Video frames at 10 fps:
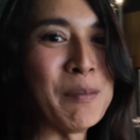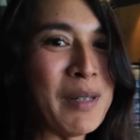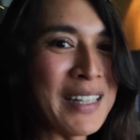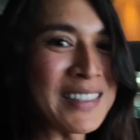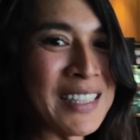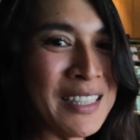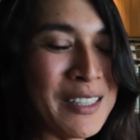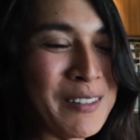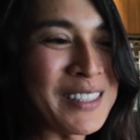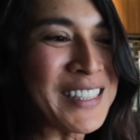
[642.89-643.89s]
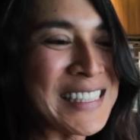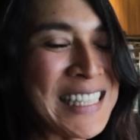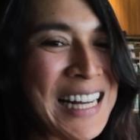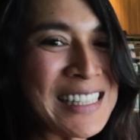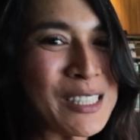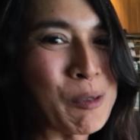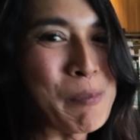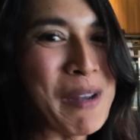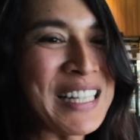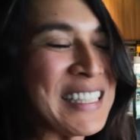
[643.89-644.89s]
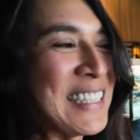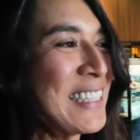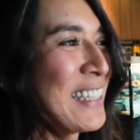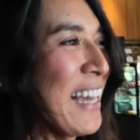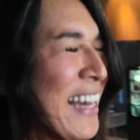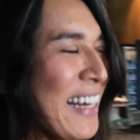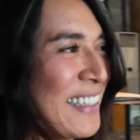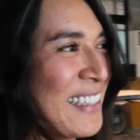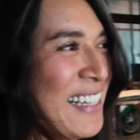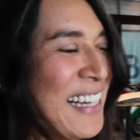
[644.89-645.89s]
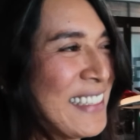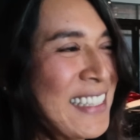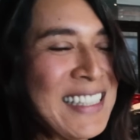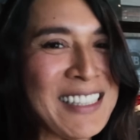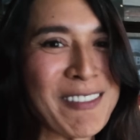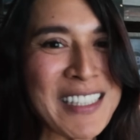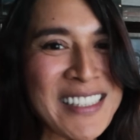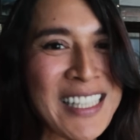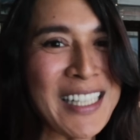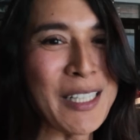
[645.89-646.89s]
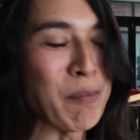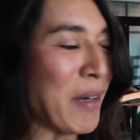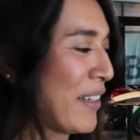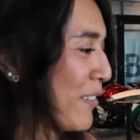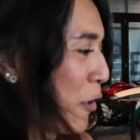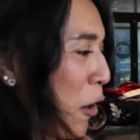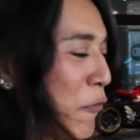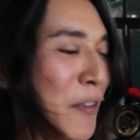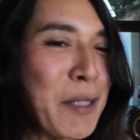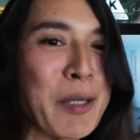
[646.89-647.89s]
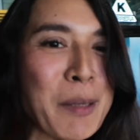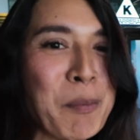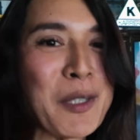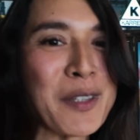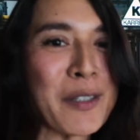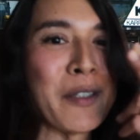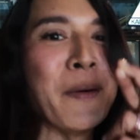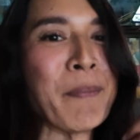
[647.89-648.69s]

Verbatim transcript: but we took a chance, we painted it, and it's a little risky, but hopefully we can pull through.